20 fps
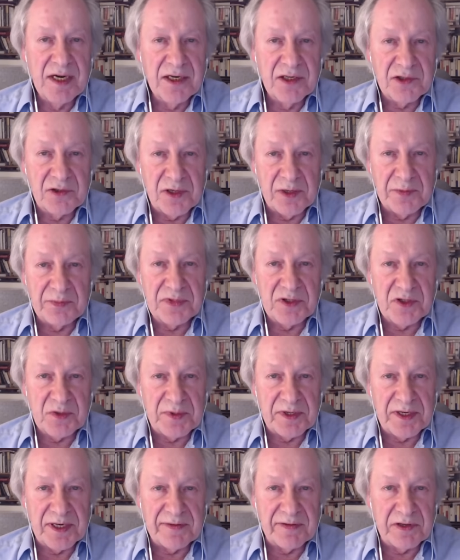Trump has
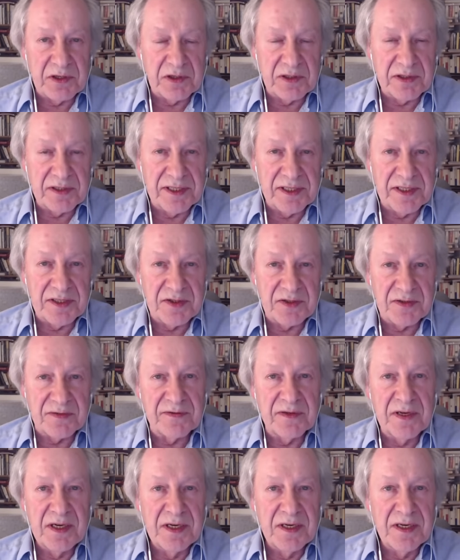been having all kinds
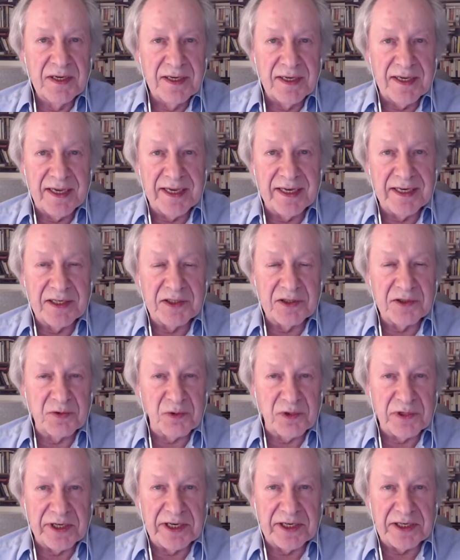of
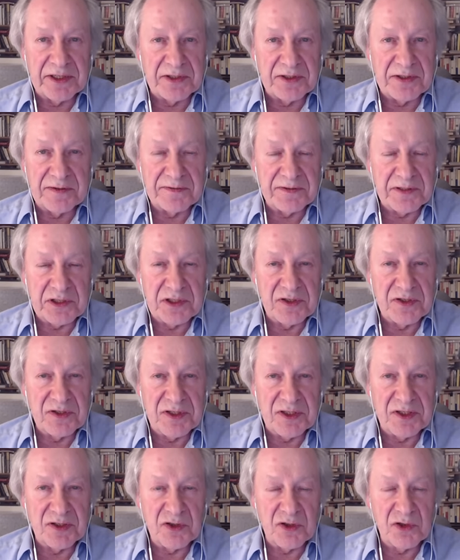age-related
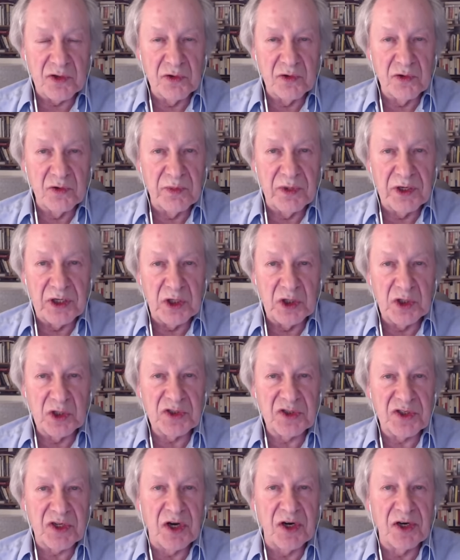deficiencies too, but
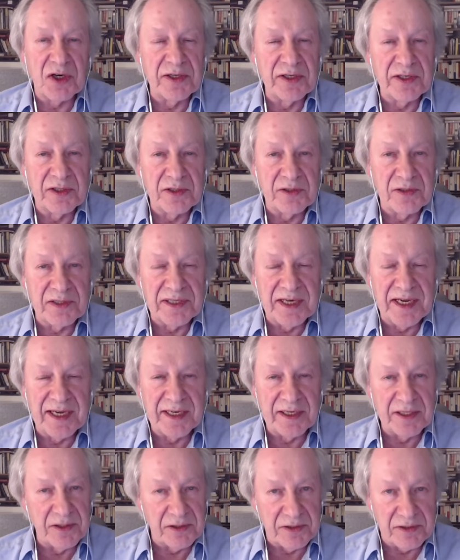looks hardier and
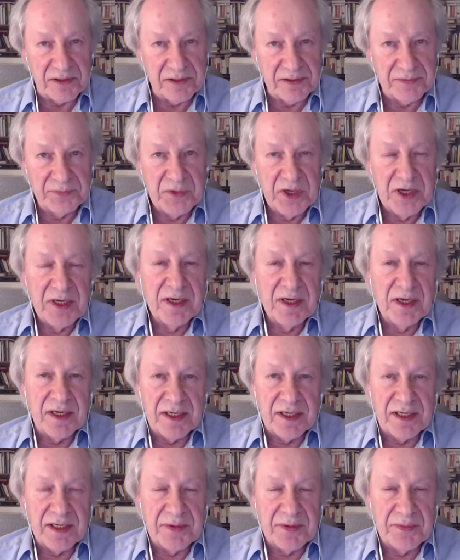haler.
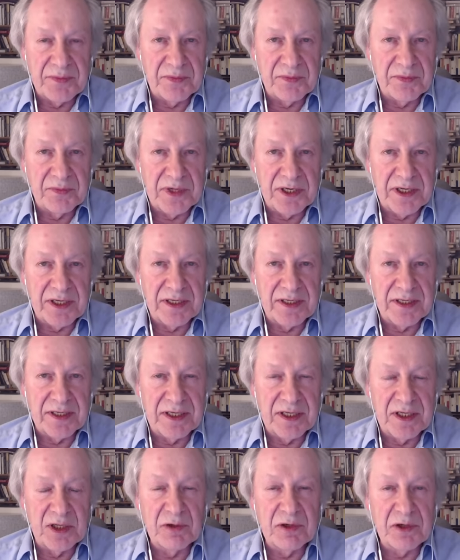But,
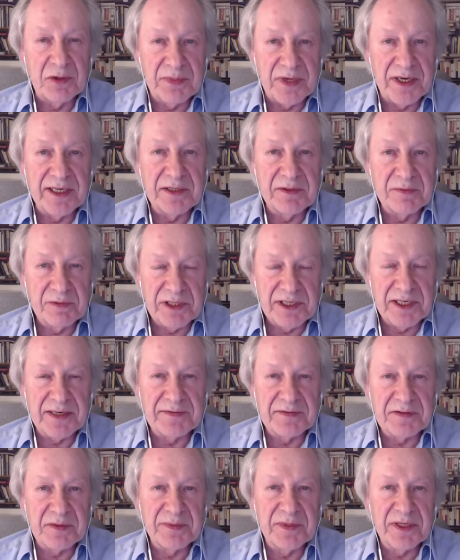you know, Biden will
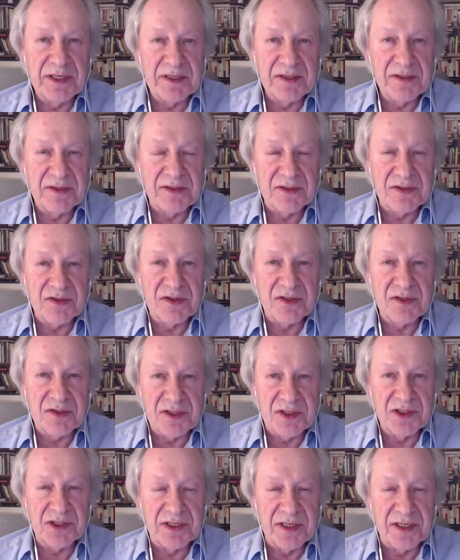have to make this
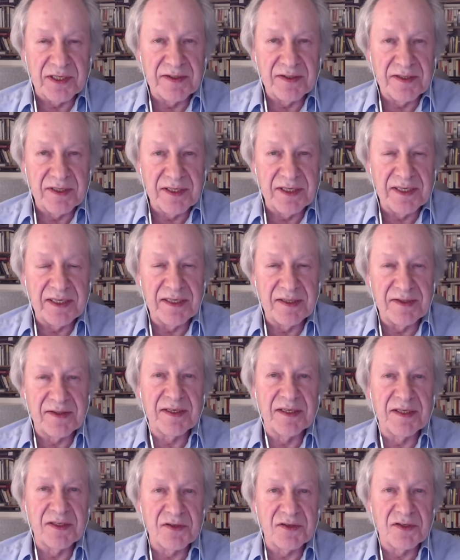decision. I think he
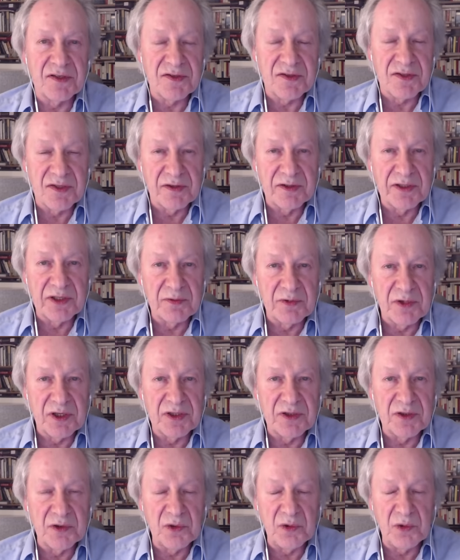thinks he's the only
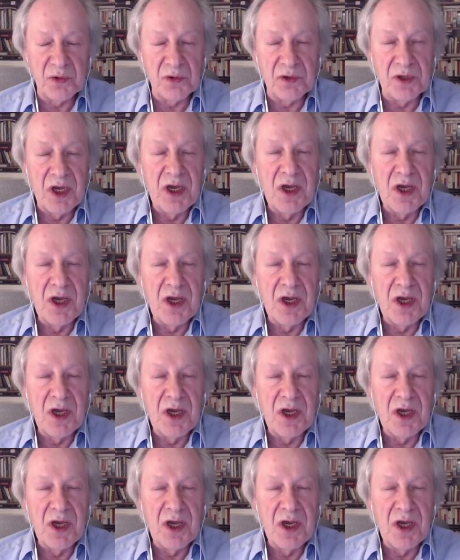one who